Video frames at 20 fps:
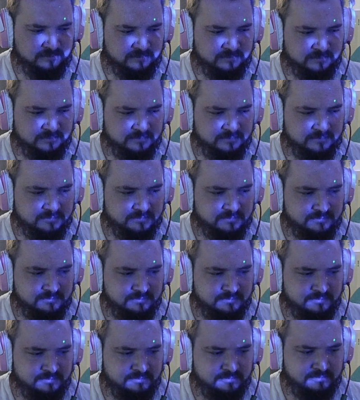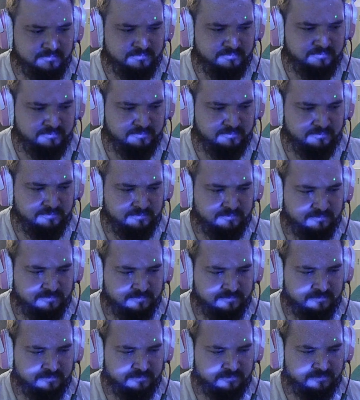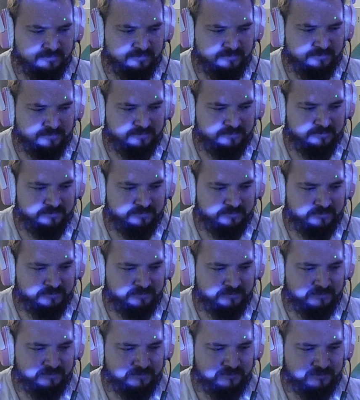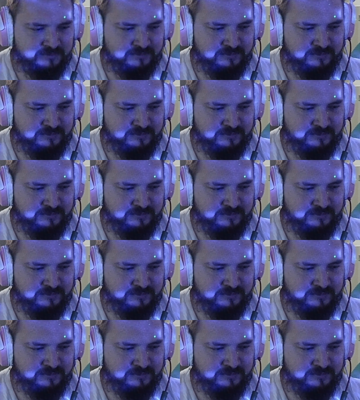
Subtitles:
(silent)